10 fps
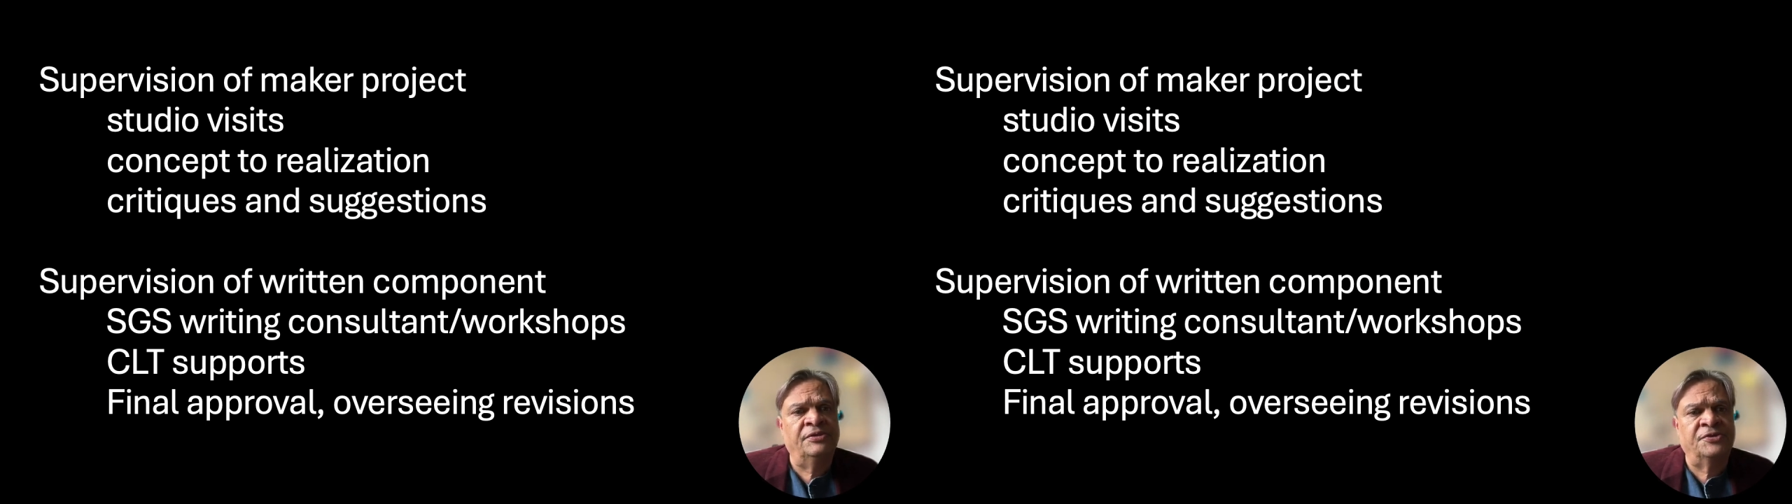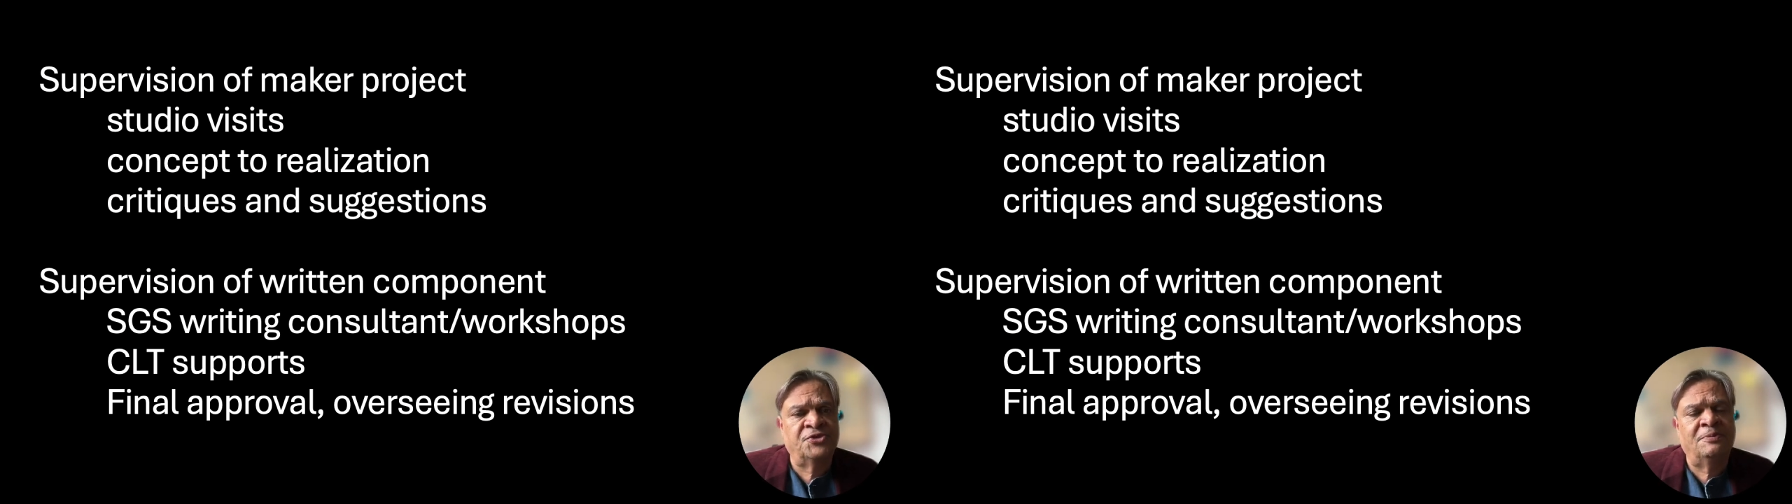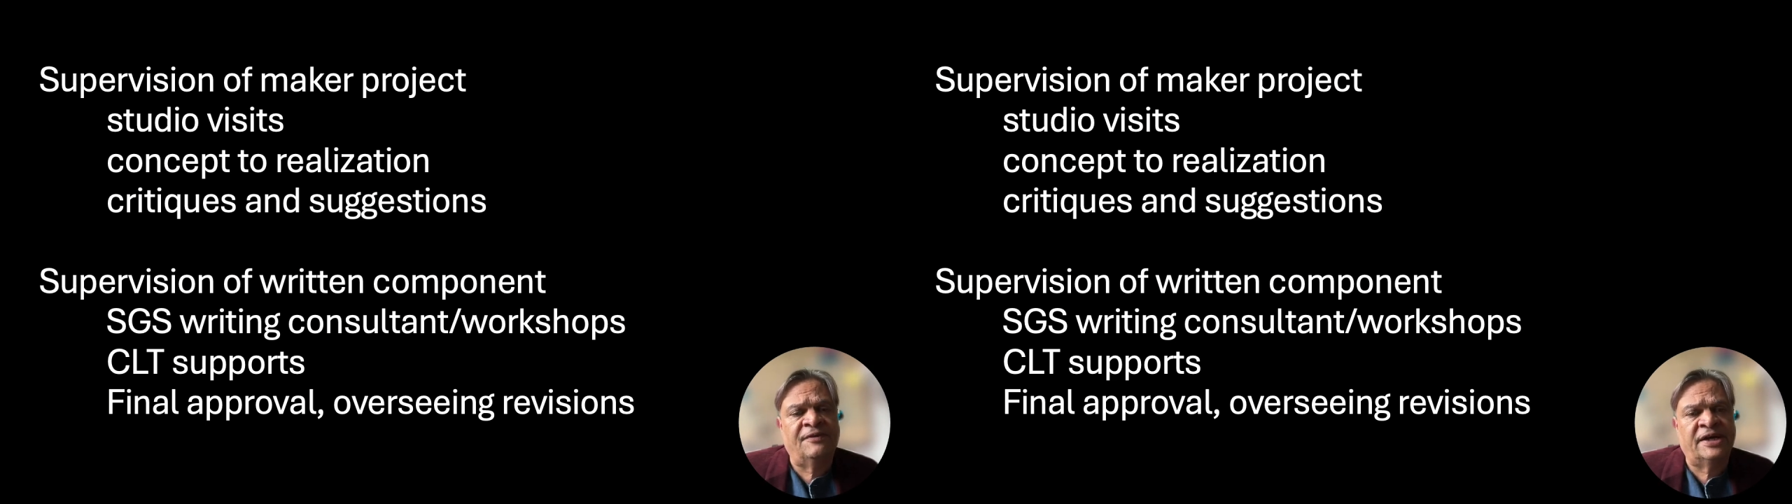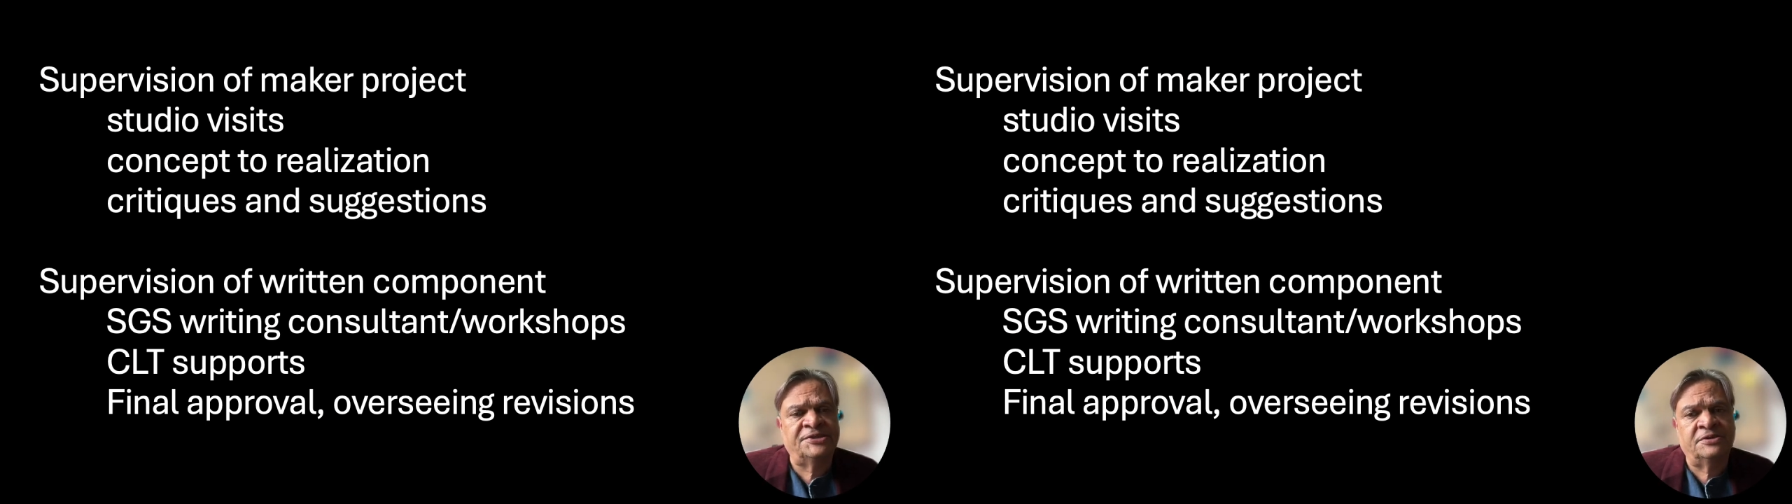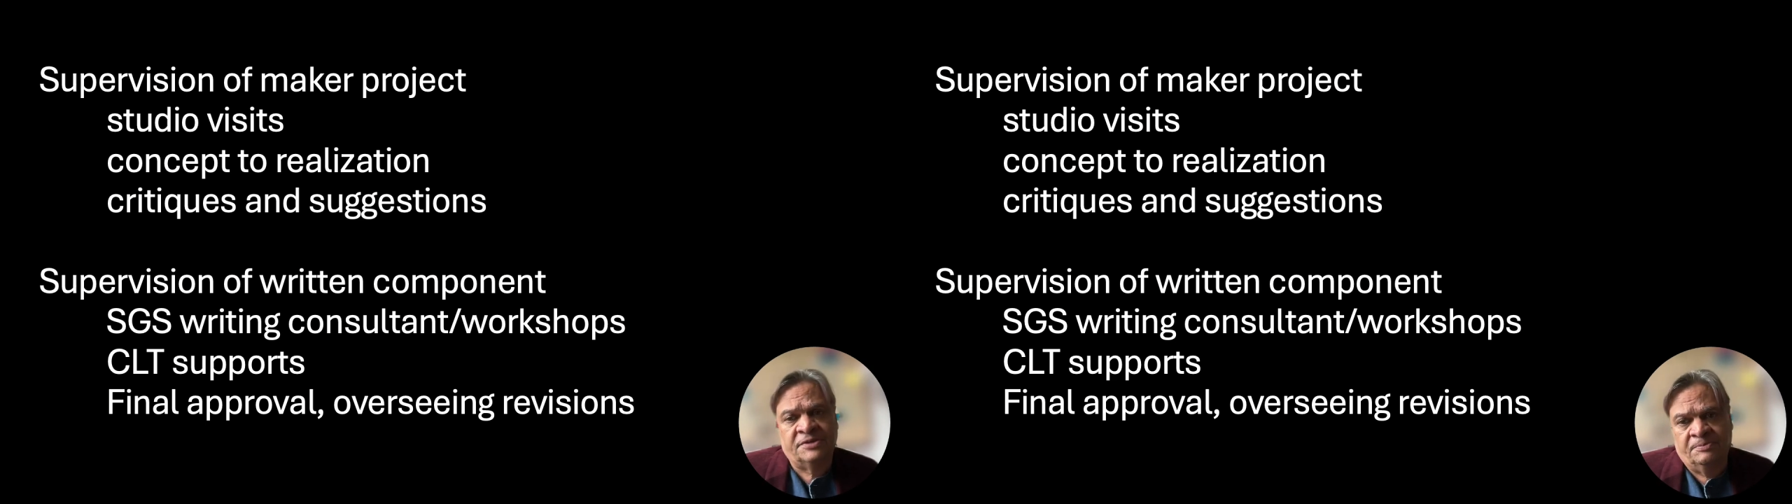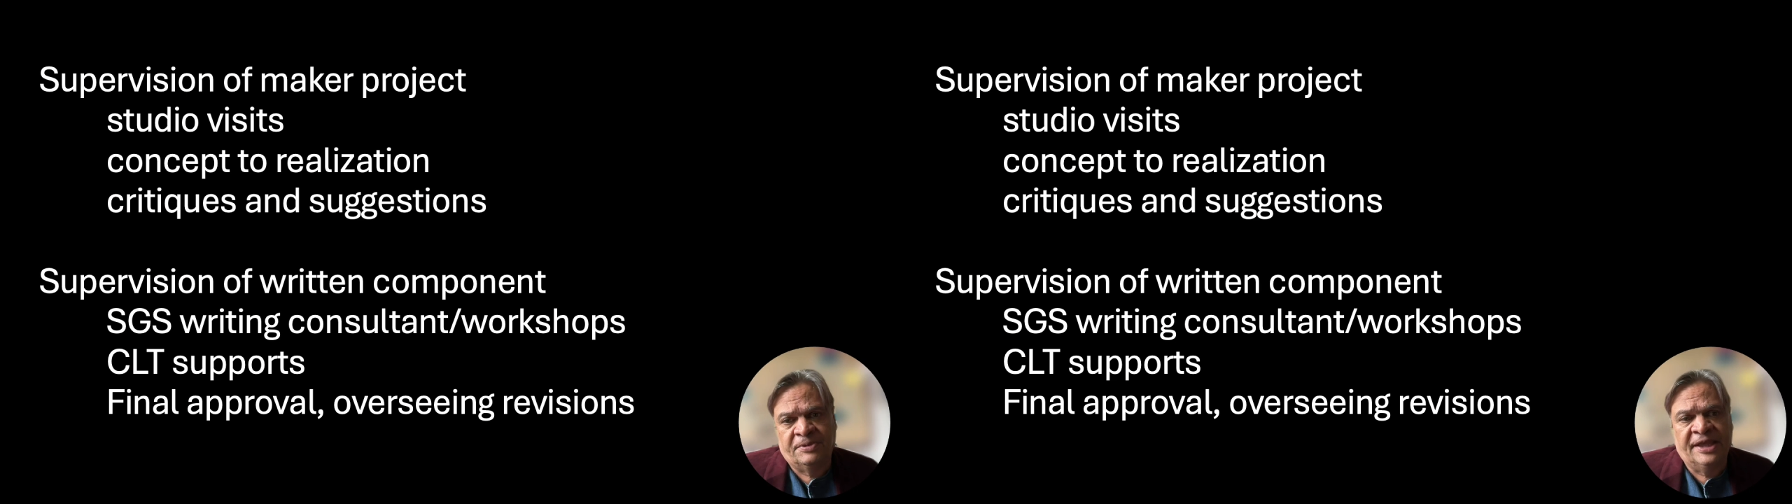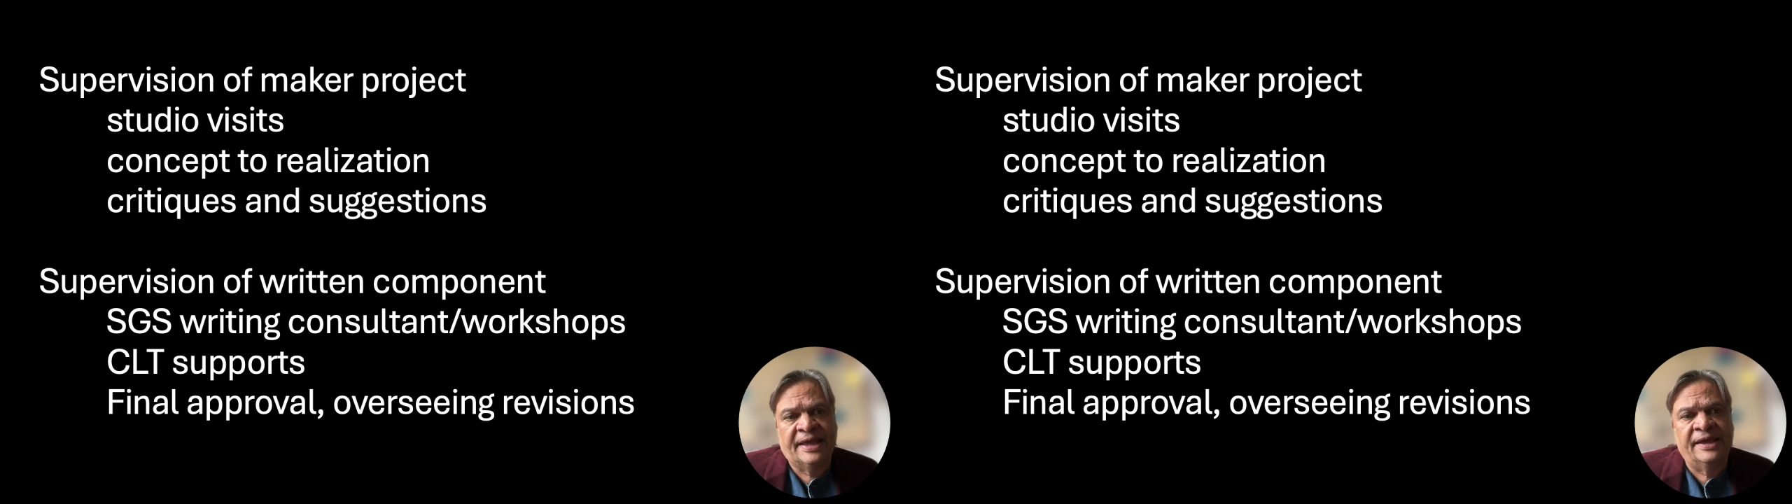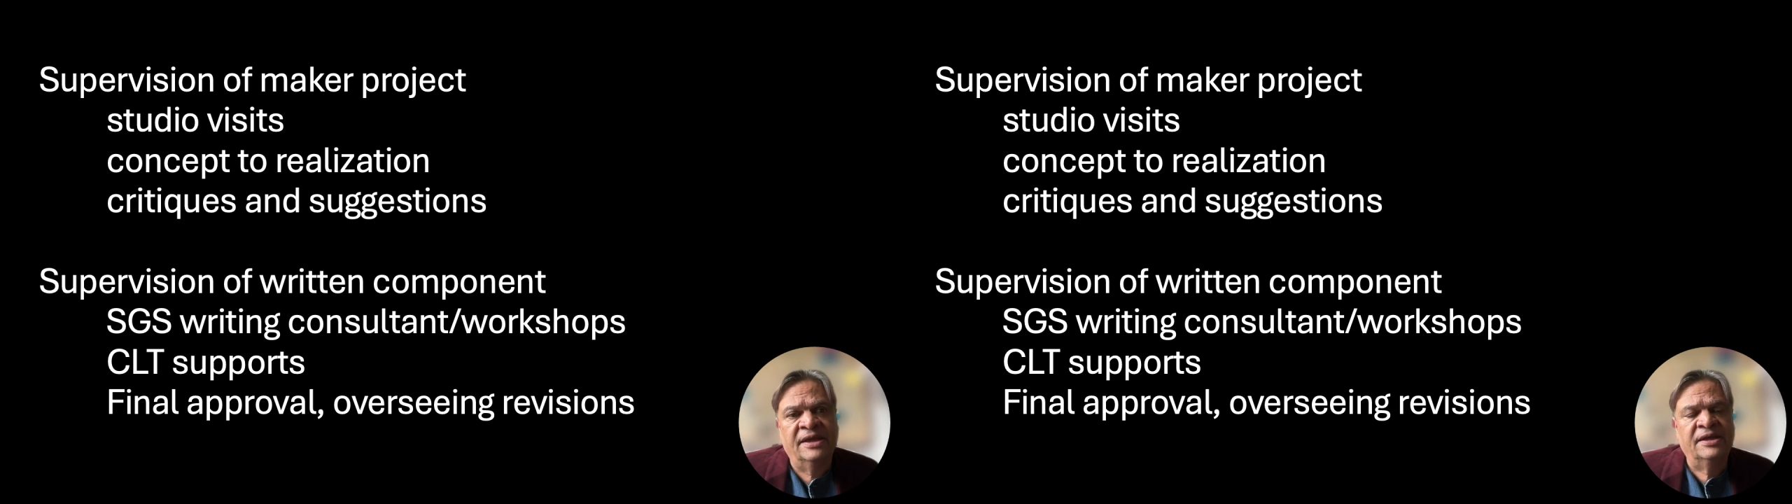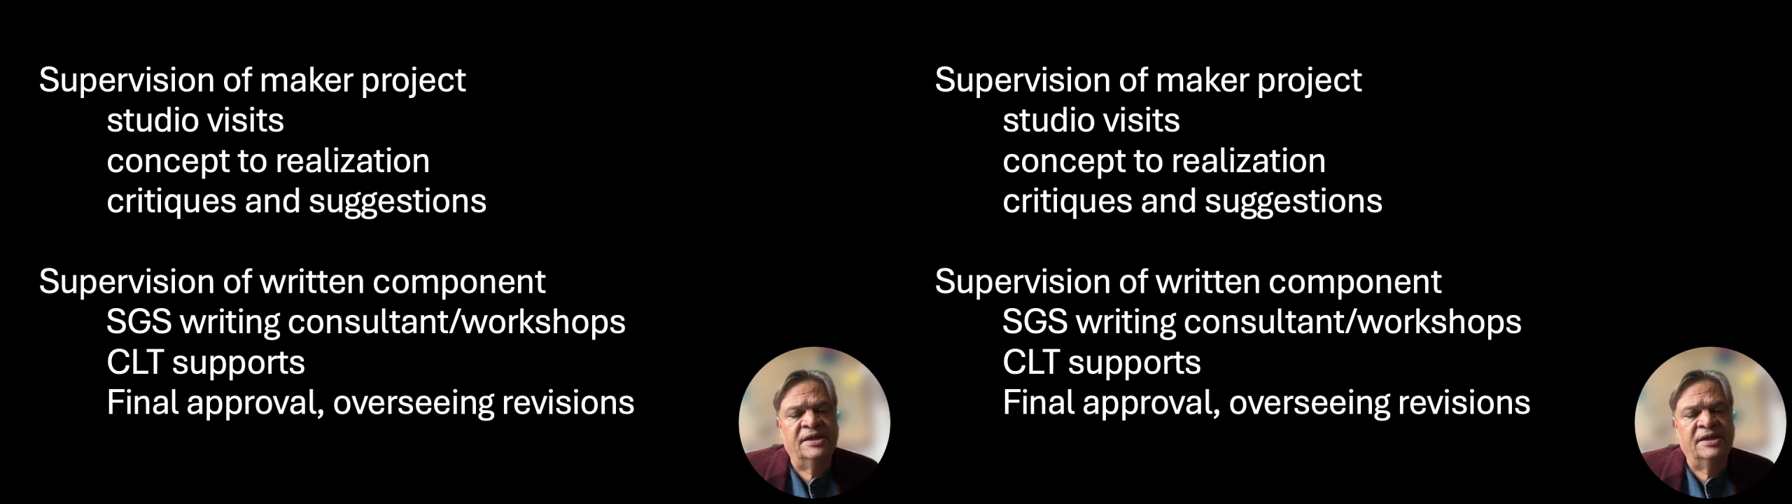the supervisor, the PA,